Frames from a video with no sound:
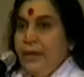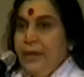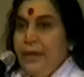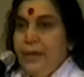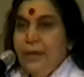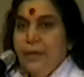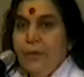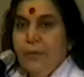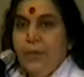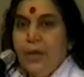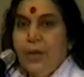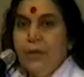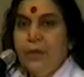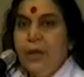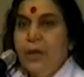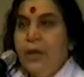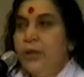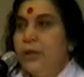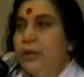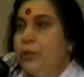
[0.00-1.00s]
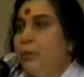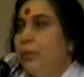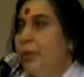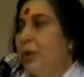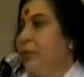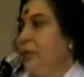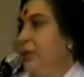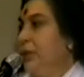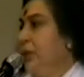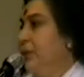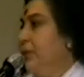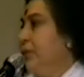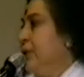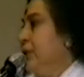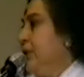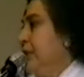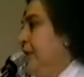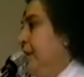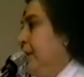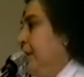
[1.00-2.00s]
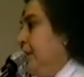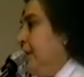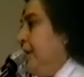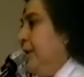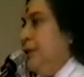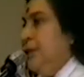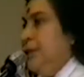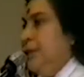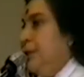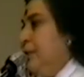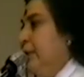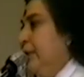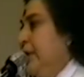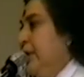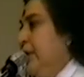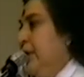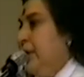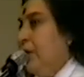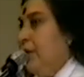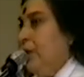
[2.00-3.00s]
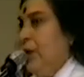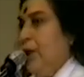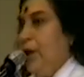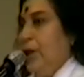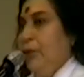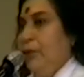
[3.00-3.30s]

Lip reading: think about a sprouting of the seed. It just works out.